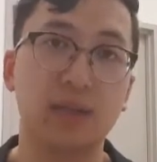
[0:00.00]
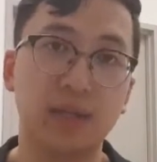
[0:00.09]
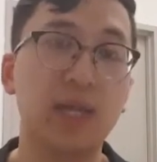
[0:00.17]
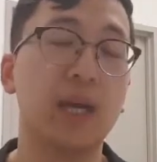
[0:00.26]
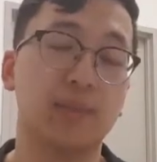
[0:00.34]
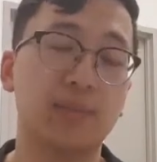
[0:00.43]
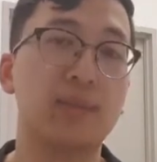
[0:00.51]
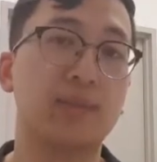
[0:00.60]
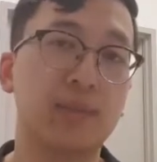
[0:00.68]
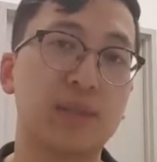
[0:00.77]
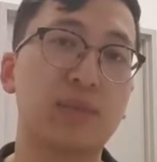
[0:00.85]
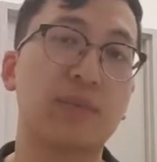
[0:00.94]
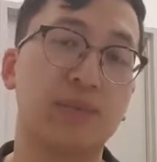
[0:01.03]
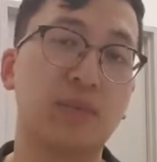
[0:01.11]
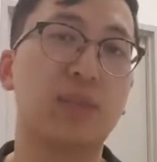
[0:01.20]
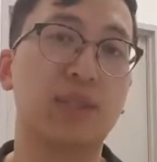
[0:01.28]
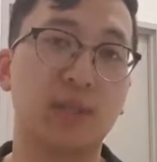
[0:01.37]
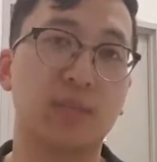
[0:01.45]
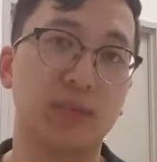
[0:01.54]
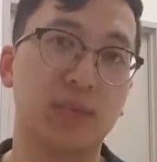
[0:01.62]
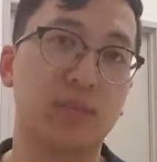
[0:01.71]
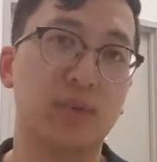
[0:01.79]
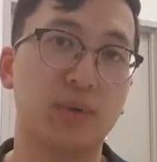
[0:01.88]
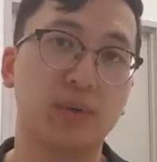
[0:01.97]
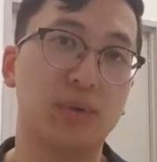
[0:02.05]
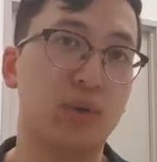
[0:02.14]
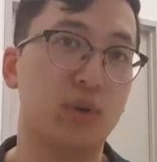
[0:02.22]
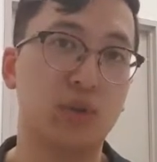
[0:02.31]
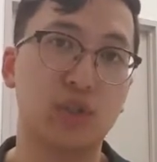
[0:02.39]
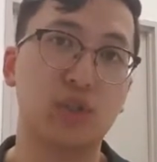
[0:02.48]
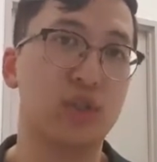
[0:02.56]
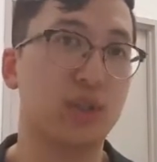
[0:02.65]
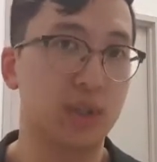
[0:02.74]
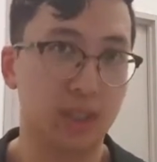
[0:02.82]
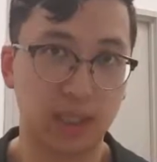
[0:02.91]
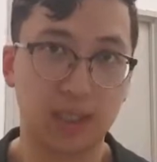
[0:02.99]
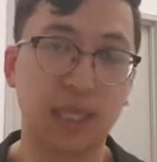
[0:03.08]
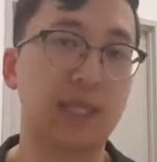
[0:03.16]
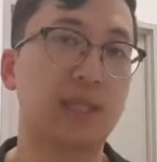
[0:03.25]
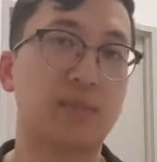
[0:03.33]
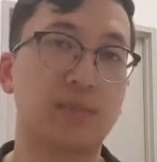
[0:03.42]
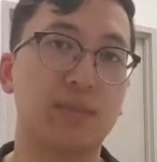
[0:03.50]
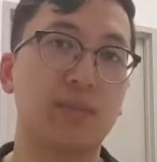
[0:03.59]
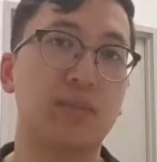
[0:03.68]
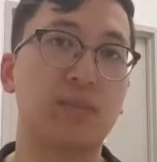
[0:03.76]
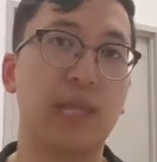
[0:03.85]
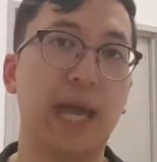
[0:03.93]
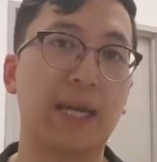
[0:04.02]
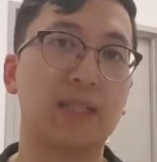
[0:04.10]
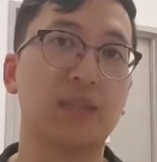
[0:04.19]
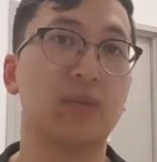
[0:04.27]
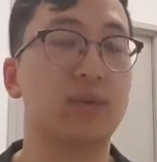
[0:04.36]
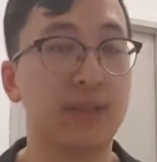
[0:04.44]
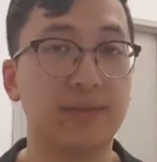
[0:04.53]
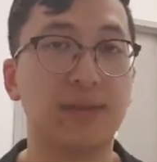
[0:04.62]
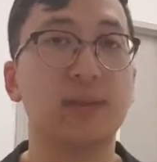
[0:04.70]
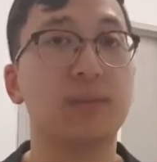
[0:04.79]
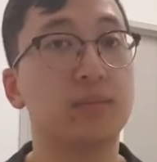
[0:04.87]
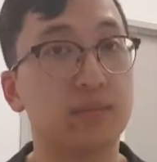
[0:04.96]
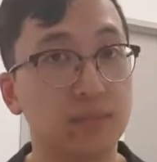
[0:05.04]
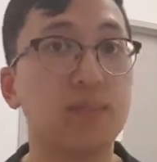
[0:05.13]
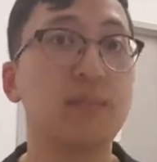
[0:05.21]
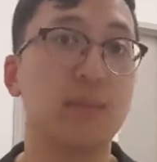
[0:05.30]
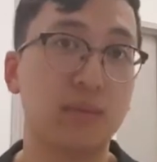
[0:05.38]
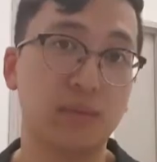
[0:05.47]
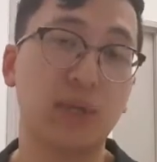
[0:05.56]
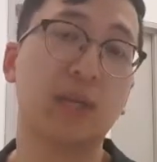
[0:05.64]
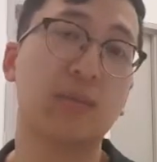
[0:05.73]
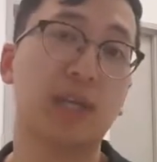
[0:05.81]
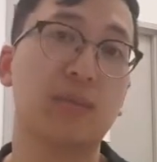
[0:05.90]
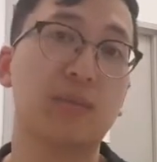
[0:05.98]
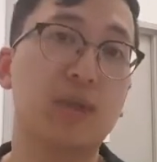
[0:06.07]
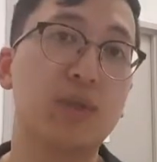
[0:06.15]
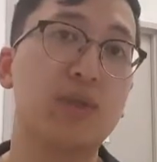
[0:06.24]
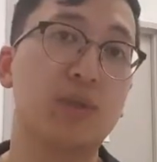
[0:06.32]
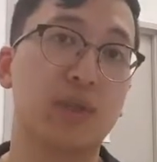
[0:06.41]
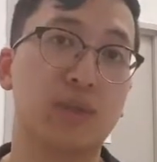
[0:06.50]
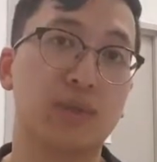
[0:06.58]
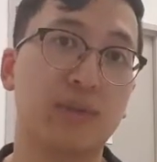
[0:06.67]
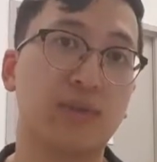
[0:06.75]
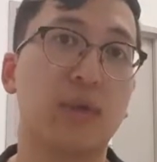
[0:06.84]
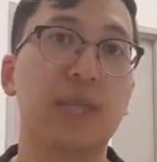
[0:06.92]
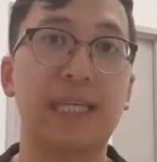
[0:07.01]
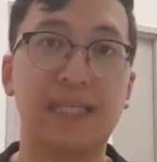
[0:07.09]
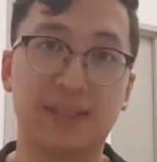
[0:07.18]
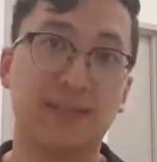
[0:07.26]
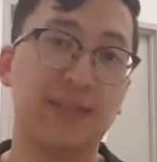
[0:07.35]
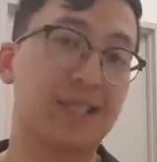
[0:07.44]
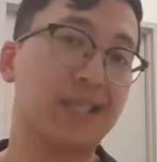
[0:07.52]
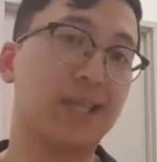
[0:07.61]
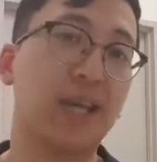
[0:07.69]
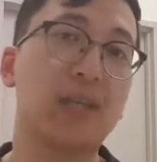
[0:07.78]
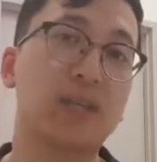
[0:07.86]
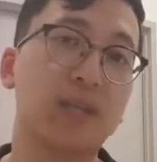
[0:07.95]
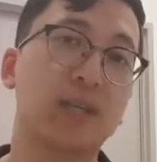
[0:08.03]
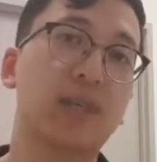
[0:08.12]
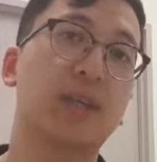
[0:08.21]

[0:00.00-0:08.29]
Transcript: yeah, sometimes we have to put someone in a boot or just get them relaxed or even recommend them to surgery for at least investigation